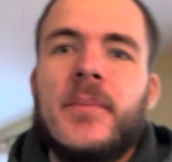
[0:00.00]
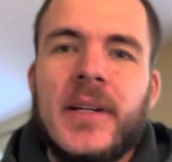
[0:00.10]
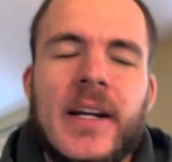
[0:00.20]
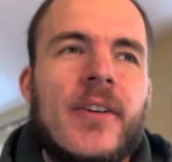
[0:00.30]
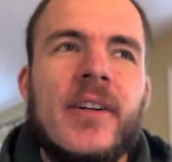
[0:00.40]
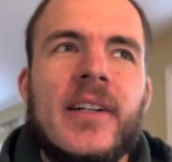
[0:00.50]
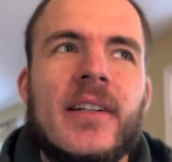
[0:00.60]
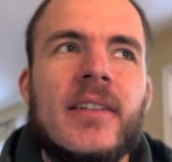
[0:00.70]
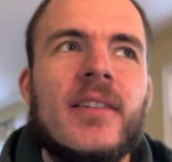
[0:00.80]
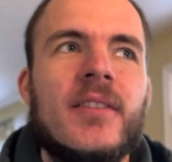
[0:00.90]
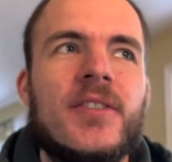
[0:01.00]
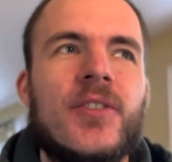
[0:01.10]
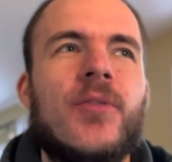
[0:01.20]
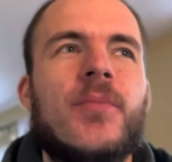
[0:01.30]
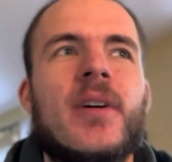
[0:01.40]
caring
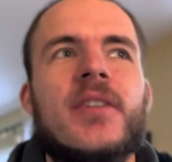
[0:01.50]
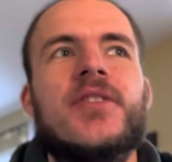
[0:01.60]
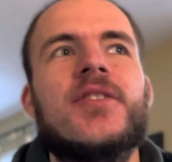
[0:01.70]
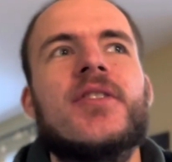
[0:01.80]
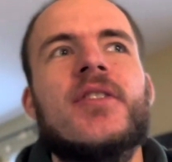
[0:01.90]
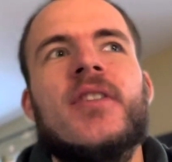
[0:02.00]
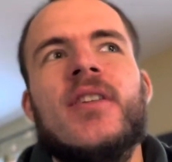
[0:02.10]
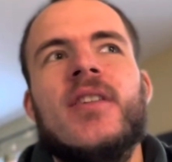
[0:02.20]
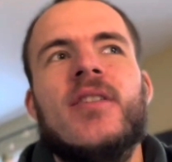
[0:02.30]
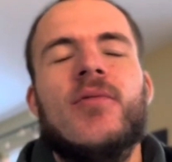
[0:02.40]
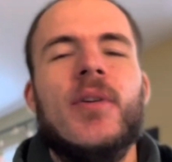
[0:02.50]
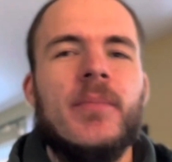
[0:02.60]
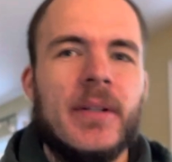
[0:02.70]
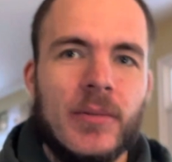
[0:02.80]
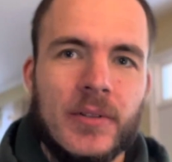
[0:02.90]
so much what
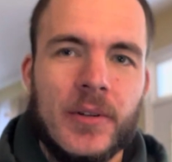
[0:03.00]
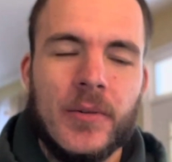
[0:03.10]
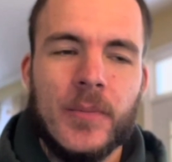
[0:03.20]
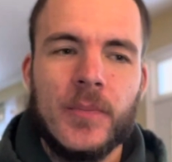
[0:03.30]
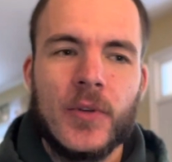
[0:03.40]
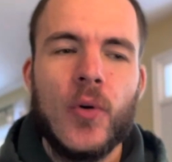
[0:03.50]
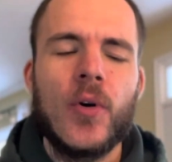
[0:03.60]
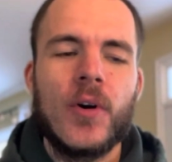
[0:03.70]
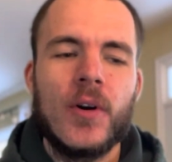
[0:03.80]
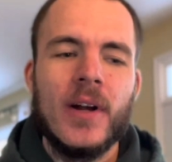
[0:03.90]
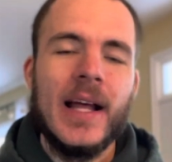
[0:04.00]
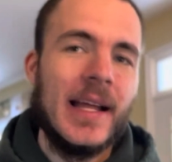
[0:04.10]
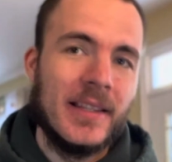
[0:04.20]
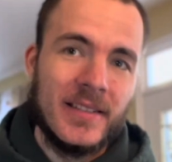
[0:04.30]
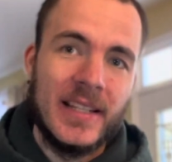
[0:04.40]
people do. Or
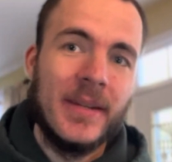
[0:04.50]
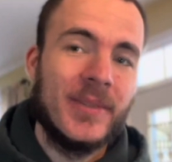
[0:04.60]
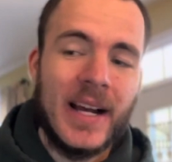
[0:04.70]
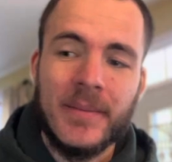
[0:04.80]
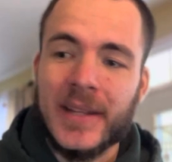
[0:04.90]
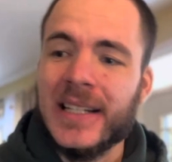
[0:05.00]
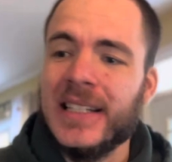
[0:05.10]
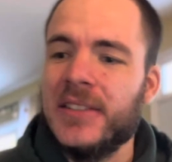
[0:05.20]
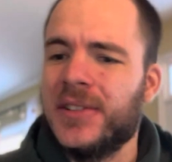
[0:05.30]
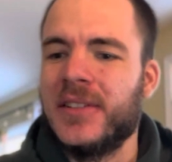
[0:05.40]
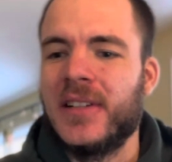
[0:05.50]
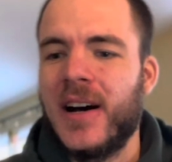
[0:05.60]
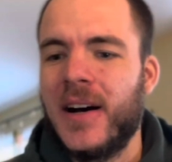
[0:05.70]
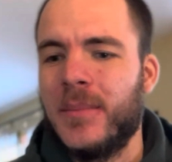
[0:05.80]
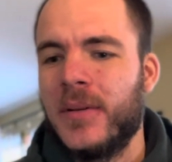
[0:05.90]
at the same time, they need to
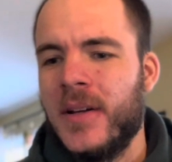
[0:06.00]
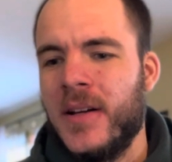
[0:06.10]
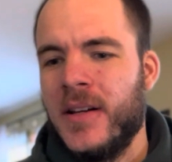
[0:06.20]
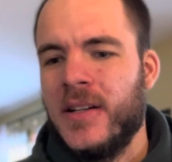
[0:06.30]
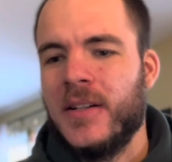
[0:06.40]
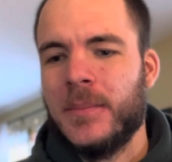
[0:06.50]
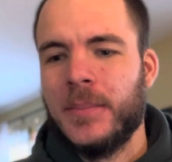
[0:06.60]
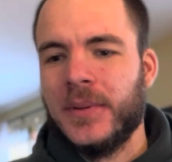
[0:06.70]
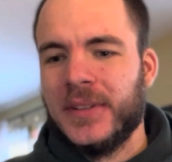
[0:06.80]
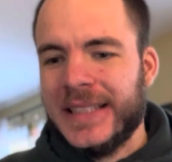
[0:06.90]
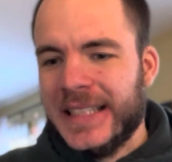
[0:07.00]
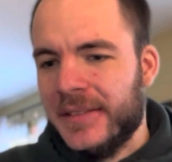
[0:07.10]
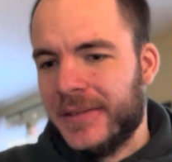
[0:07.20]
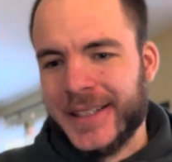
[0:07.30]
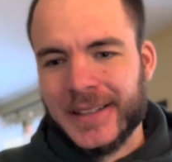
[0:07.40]
stop
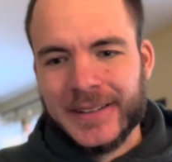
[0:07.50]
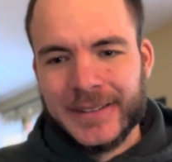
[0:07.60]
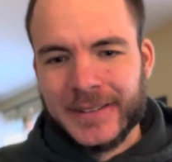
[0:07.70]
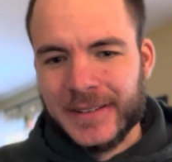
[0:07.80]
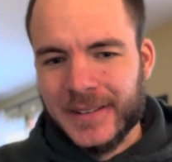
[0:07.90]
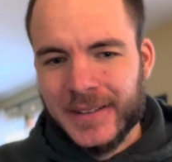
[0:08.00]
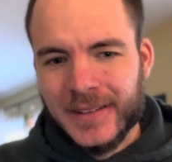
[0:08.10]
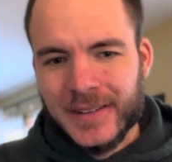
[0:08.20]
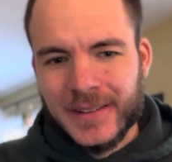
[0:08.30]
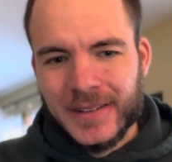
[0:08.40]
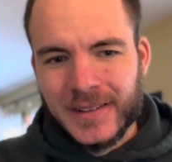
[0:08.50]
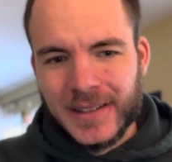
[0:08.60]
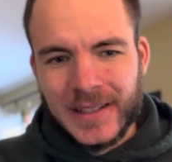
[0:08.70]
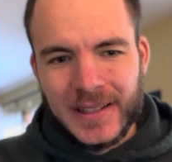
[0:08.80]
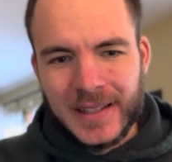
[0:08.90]
believing
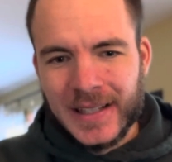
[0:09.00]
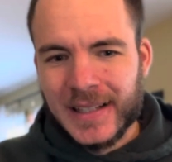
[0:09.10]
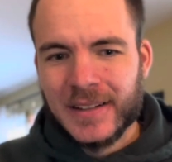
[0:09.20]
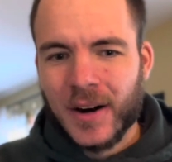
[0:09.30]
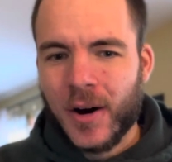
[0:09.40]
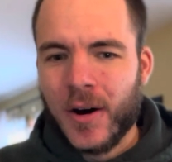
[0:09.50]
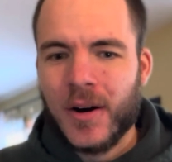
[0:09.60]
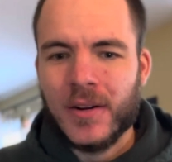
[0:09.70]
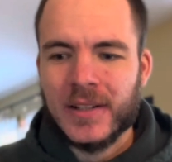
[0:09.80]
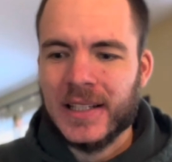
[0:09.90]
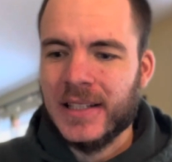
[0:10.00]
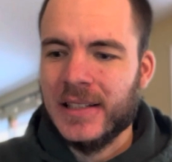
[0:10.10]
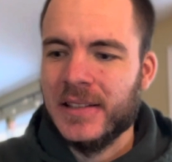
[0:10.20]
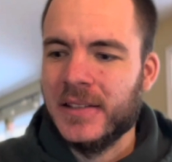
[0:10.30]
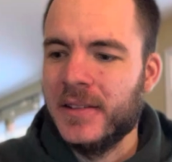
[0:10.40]
in all
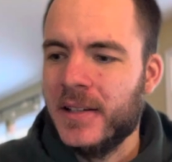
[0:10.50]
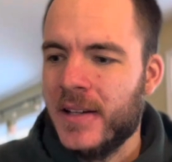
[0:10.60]
these,